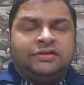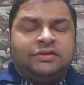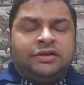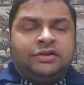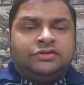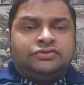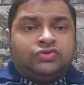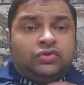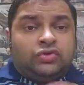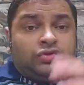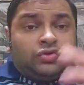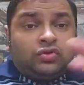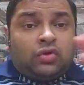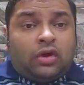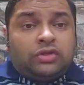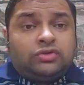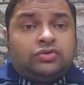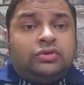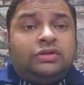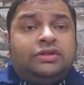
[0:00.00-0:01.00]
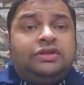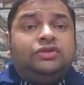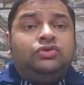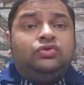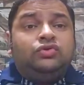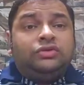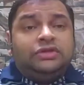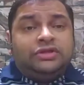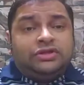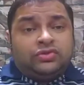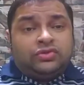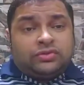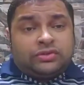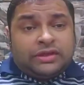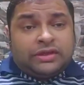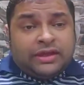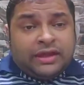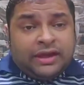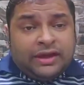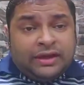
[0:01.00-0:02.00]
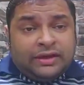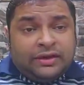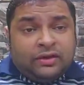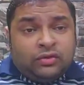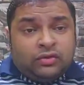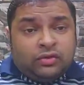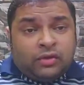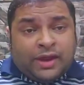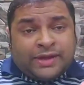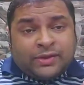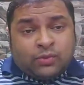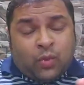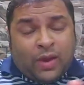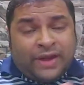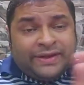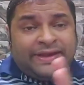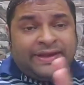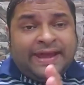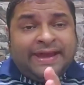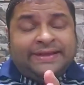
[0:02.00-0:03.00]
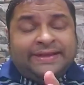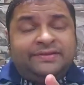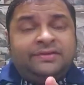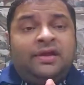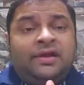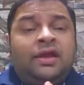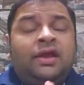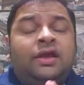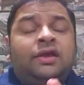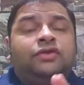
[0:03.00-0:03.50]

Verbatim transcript: So not only you need to, uh, at one hand,